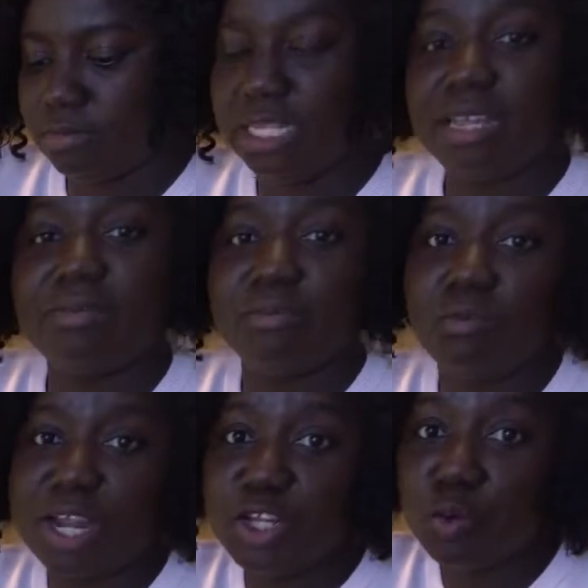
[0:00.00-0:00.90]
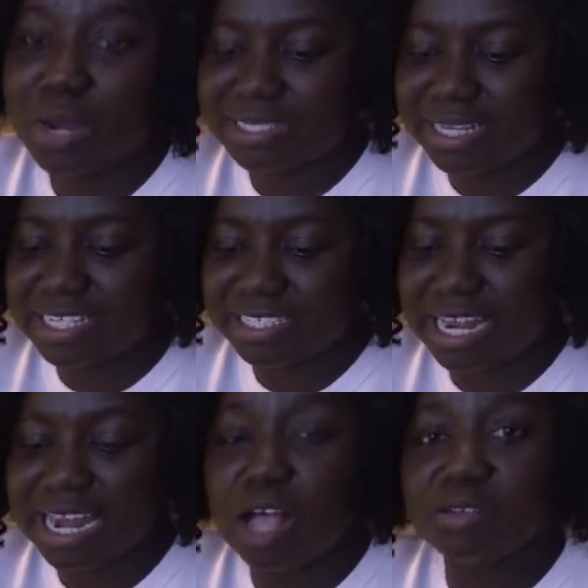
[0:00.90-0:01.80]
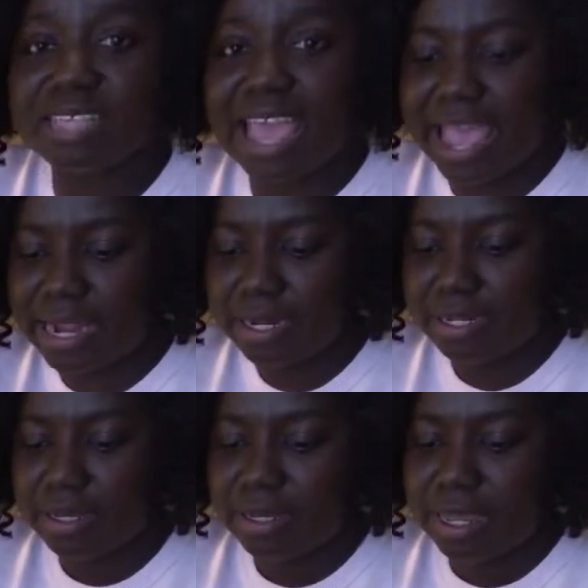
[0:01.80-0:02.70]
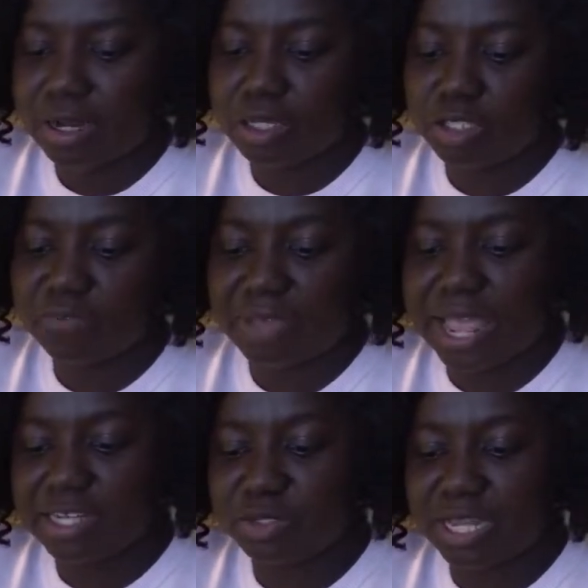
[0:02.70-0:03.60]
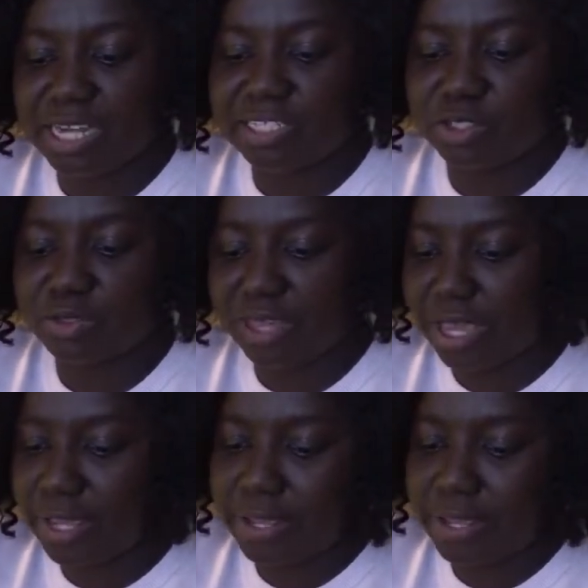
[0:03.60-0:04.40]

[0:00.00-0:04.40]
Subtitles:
And when you whisk it, it allows a lot of air to get into the